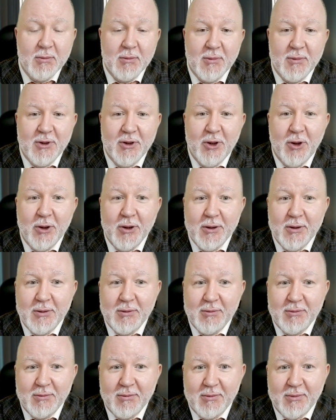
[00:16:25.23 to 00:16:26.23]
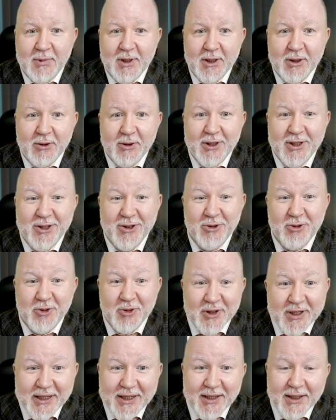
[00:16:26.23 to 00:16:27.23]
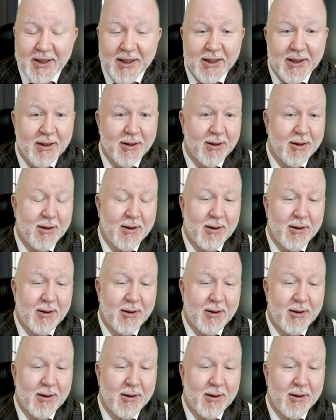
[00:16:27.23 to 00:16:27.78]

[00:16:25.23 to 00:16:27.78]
not in order to really